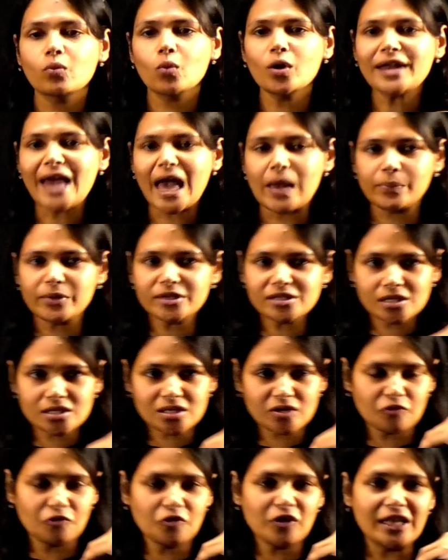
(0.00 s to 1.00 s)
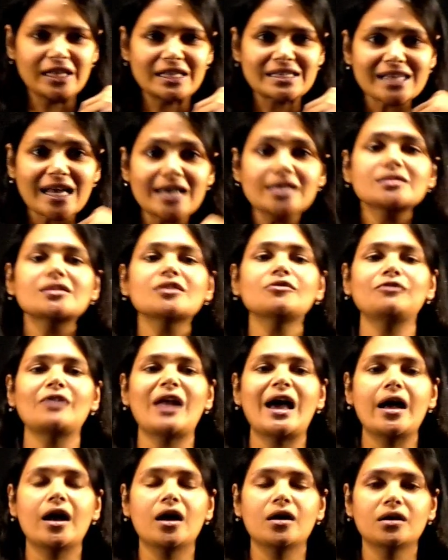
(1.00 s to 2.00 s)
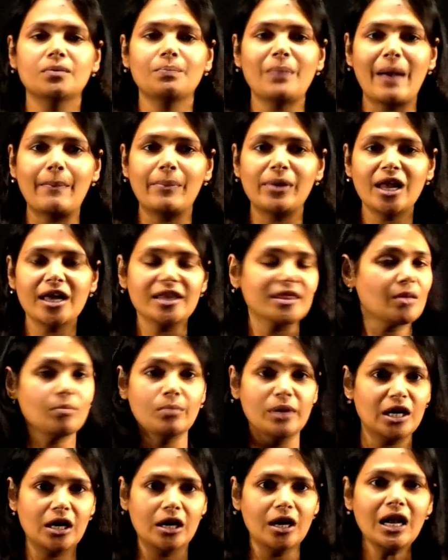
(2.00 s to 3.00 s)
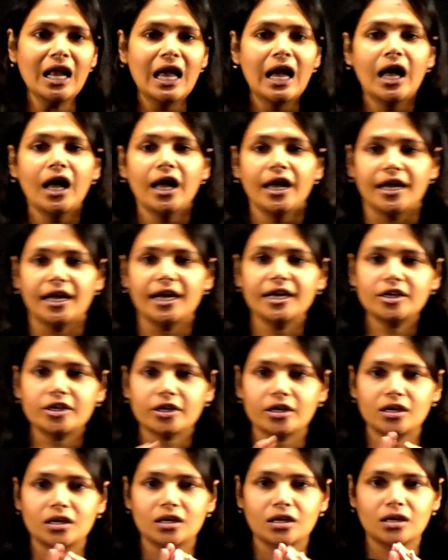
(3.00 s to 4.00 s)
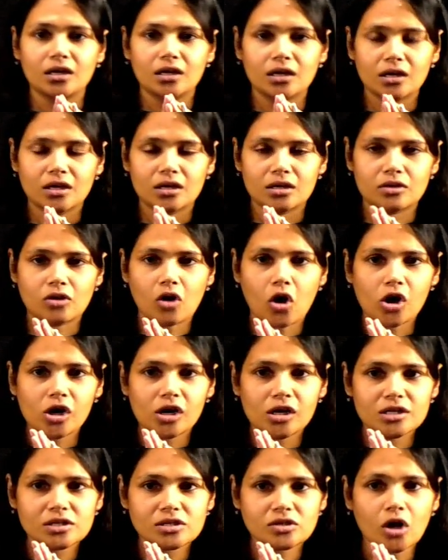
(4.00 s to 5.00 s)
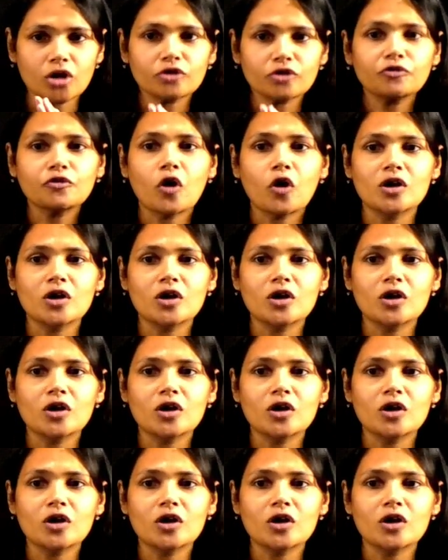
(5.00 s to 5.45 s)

What happens is if we incise the papilla in the middle, it sort of